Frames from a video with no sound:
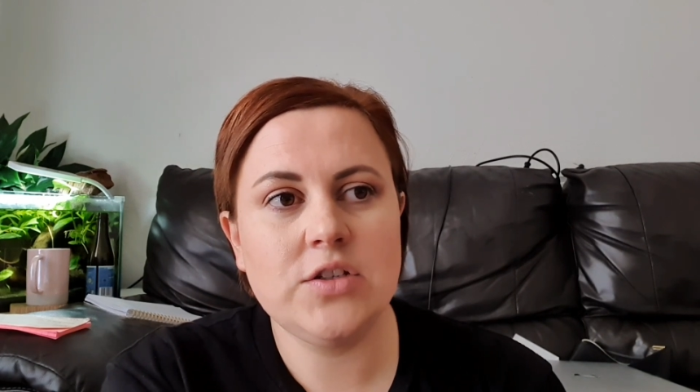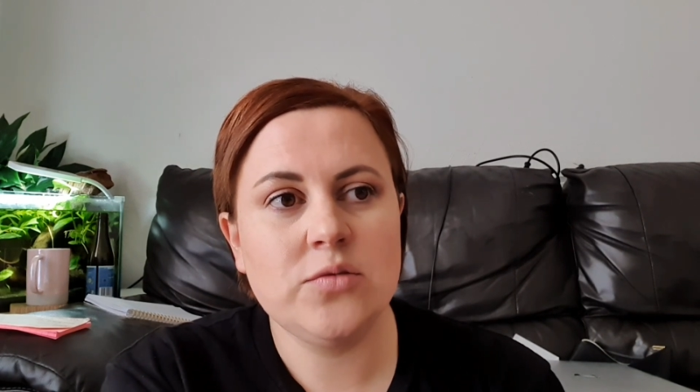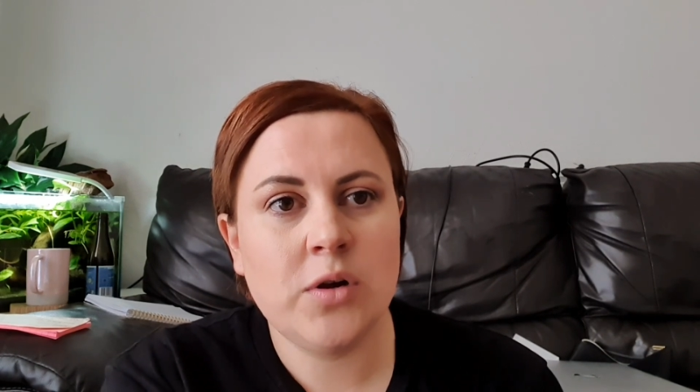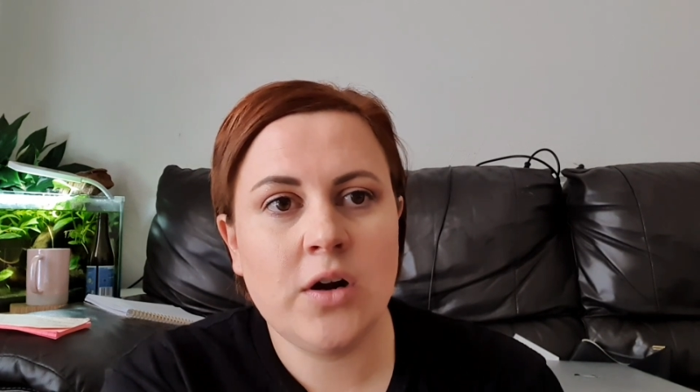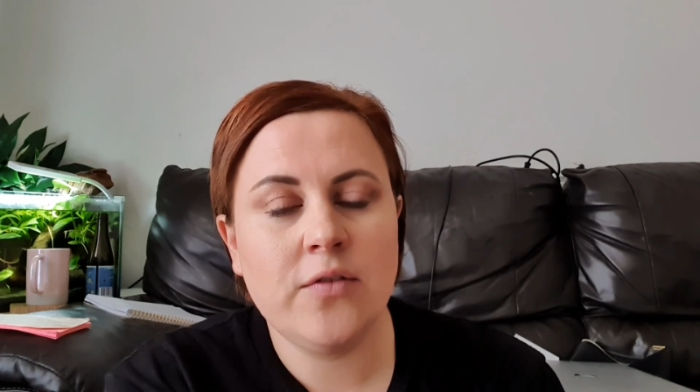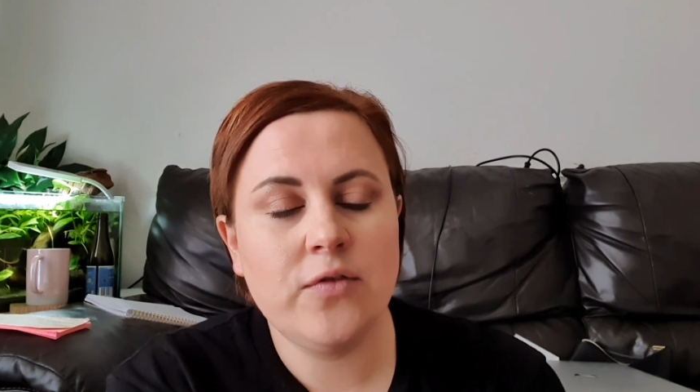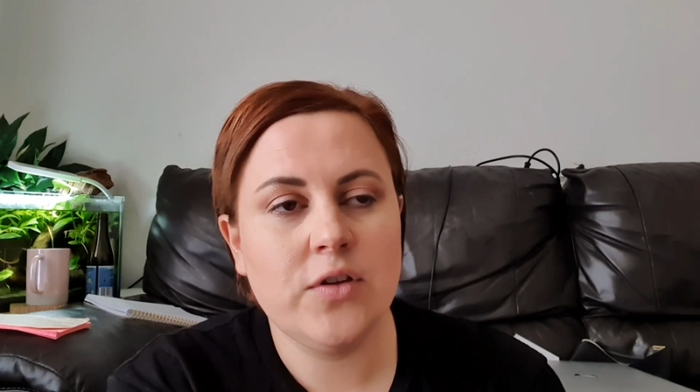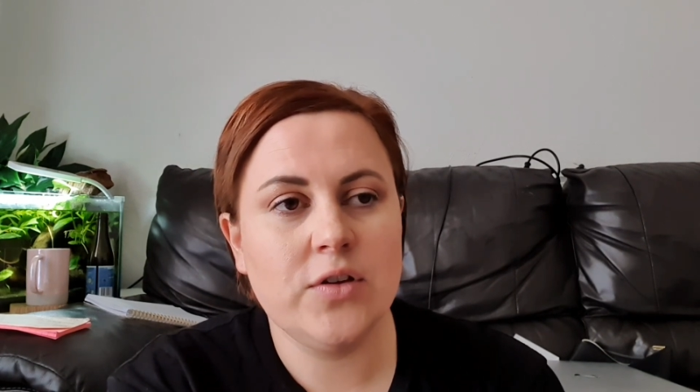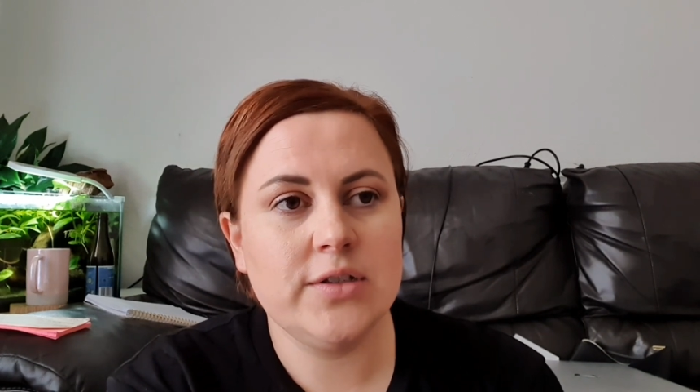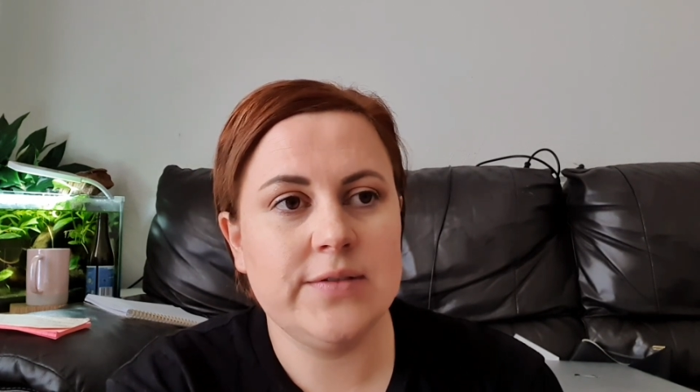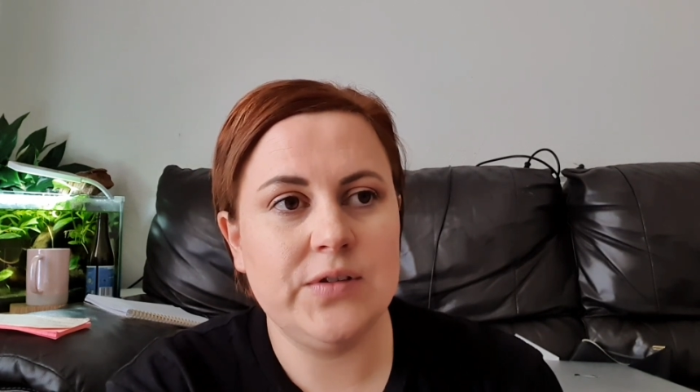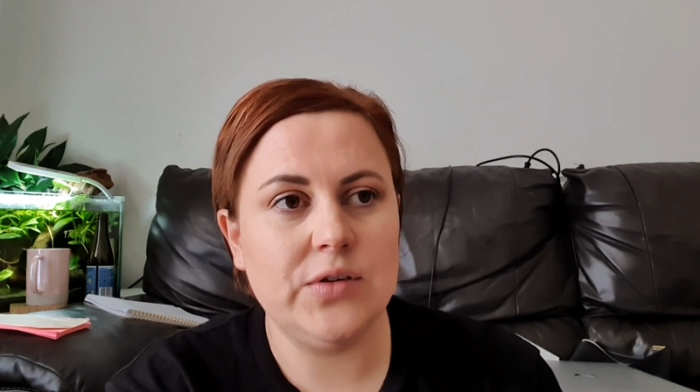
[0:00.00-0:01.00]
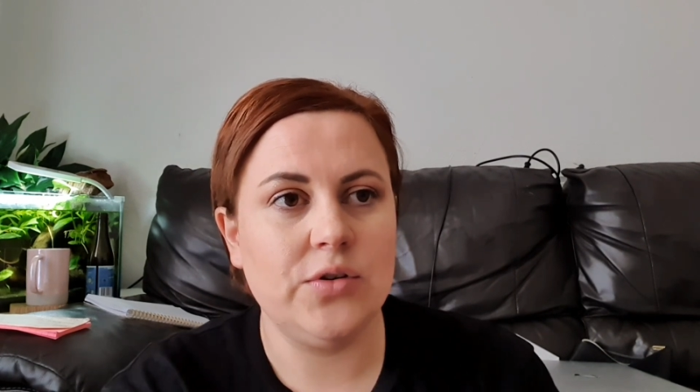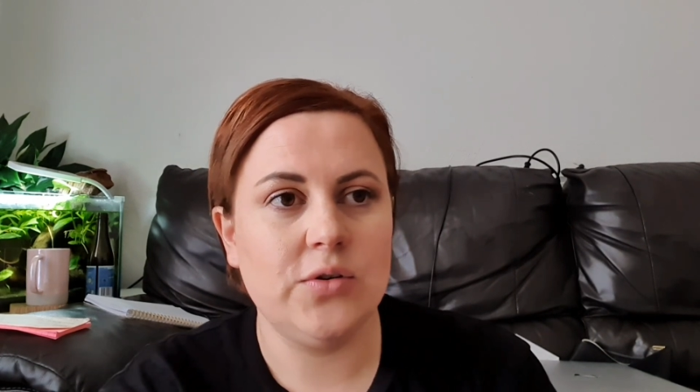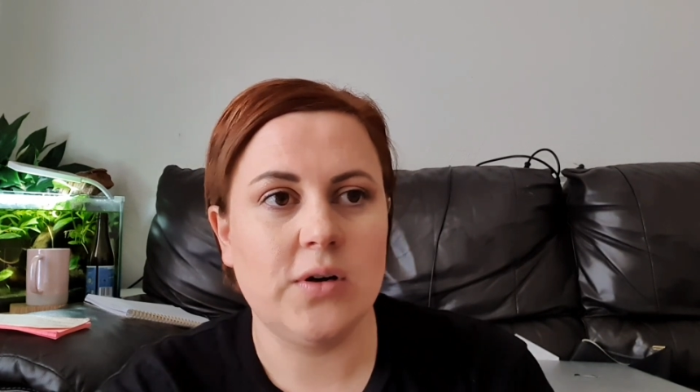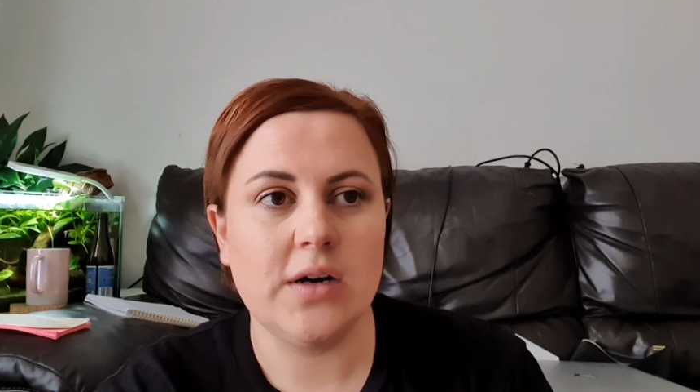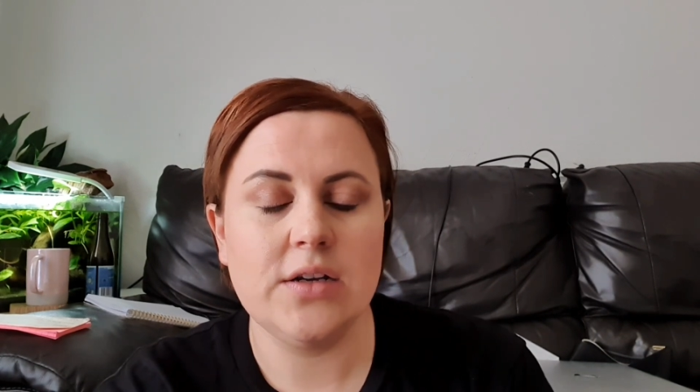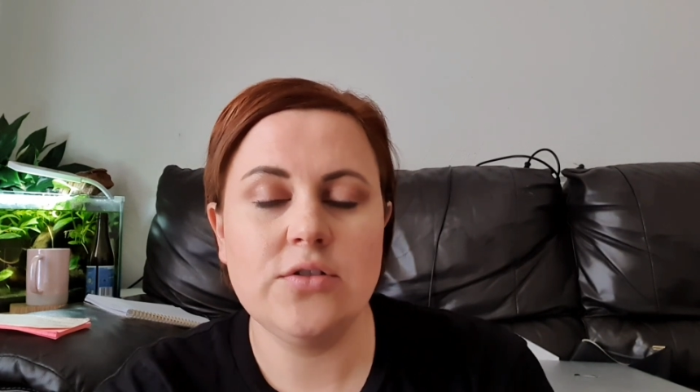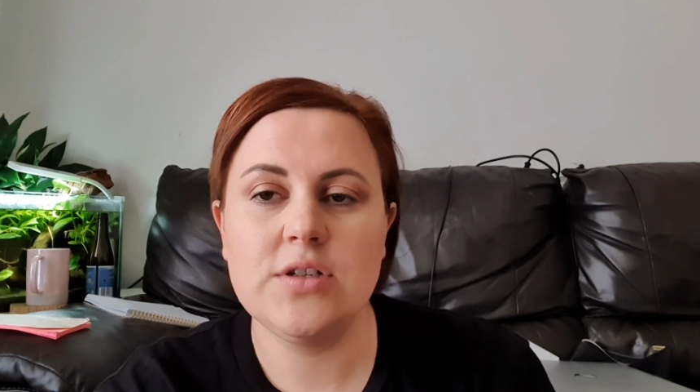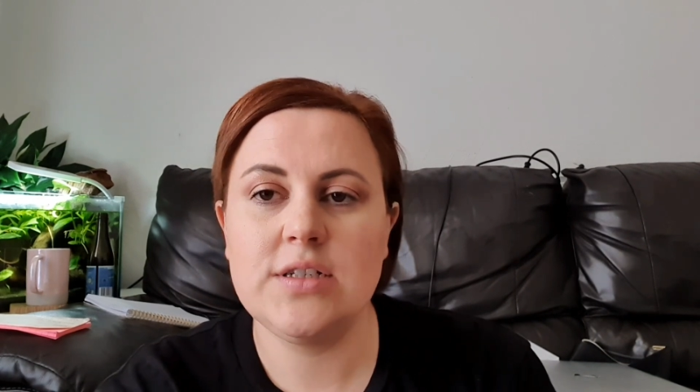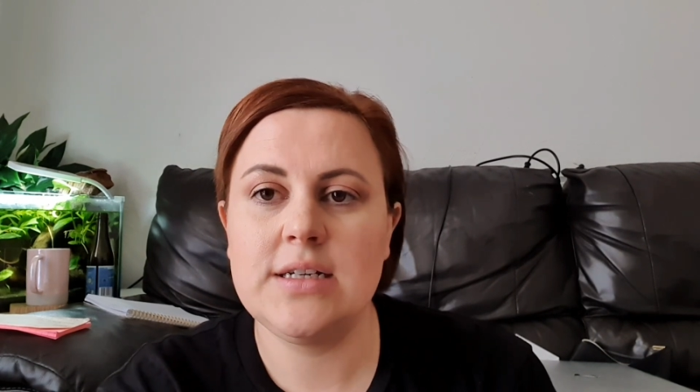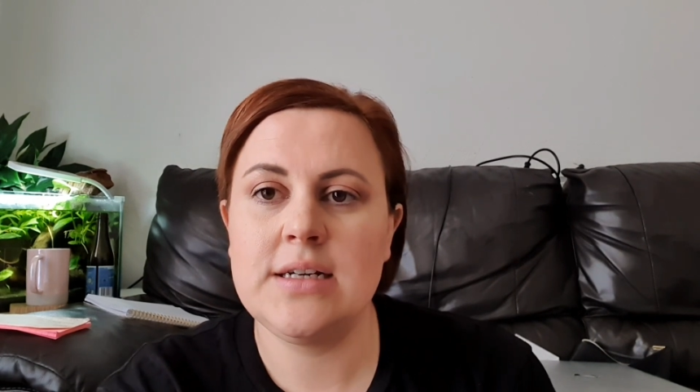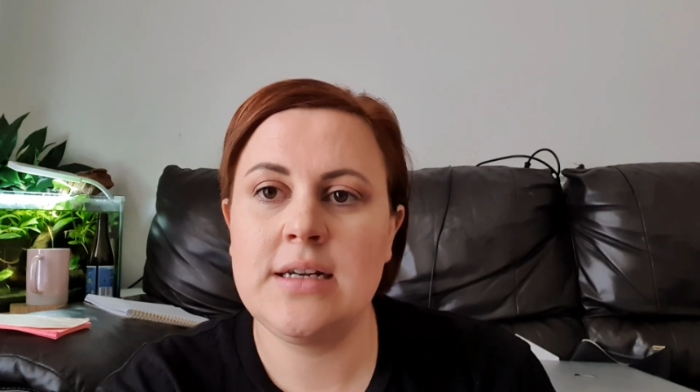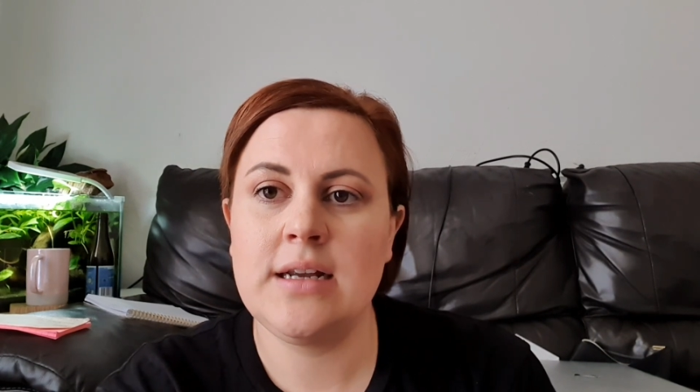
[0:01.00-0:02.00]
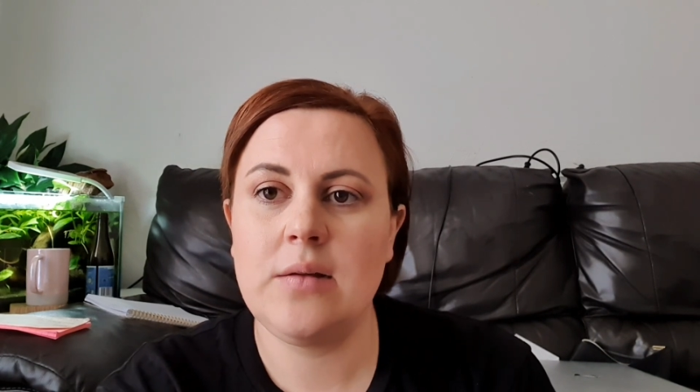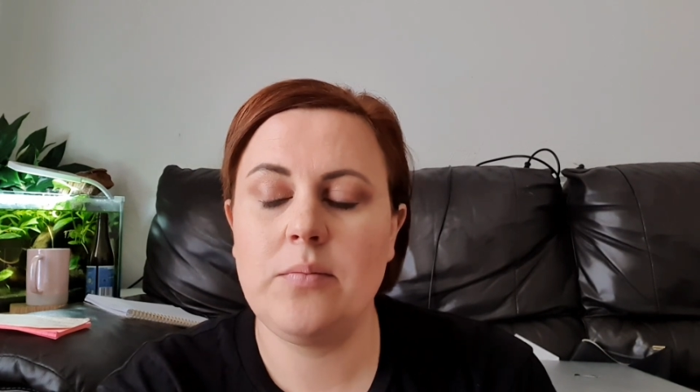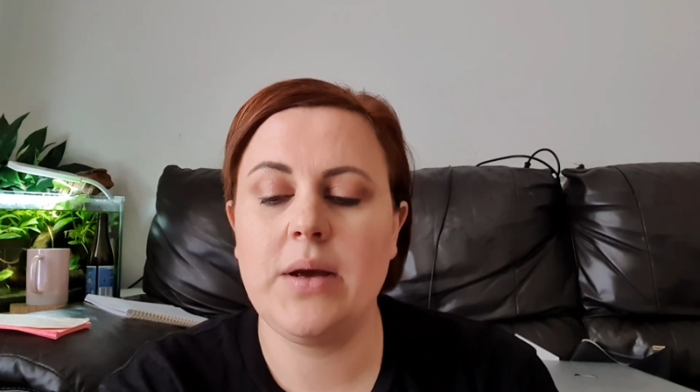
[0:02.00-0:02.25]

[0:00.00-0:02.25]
tomorrow for those of you who are interested in it,